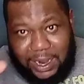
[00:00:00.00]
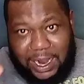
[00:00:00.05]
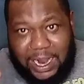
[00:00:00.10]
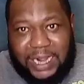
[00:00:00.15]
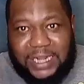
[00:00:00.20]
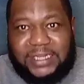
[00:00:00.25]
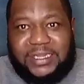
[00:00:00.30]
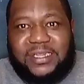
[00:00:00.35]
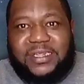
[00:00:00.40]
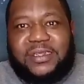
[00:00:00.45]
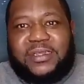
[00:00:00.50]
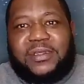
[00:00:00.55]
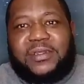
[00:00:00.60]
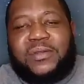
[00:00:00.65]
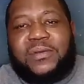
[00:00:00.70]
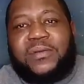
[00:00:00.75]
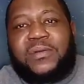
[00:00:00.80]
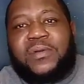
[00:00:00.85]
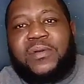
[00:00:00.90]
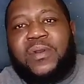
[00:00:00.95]

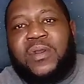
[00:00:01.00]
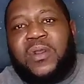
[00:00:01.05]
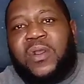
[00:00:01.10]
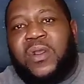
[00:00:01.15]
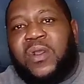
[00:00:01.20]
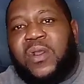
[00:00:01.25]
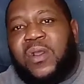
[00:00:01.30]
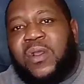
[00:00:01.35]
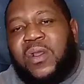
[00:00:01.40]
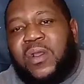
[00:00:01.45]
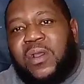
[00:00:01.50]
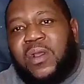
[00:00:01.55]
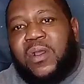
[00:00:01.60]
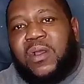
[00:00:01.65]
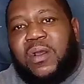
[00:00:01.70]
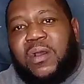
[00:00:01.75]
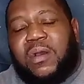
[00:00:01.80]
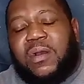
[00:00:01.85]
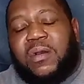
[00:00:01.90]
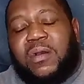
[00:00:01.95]
and
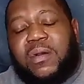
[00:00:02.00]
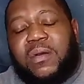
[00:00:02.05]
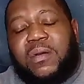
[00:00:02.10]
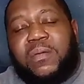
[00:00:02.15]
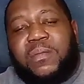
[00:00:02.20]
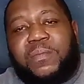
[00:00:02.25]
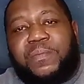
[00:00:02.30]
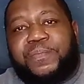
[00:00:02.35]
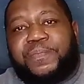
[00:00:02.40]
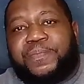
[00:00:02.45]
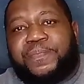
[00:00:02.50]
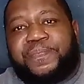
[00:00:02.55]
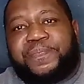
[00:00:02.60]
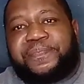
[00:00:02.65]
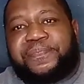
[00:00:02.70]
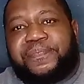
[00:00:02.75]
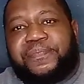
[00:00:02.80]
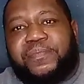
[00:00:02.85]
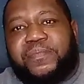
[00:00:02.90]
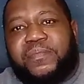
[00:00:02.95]
everybody else.
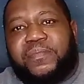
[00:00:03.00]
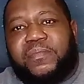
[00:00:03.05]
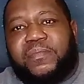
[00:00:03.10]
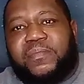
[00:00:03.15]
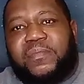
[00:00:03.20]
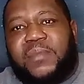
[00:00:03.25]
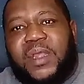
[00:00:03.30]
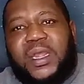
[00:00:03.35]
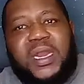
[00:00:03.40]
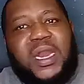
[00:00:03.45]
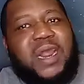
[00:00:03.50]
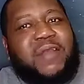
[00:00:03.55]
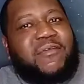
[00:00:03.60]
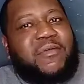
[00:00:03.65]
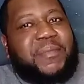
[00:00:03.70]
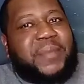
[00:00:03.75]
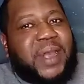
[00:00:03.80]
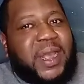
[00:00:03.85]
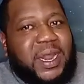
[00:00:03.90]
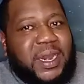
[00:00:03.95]

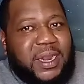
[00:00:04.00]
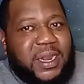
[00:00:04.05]
So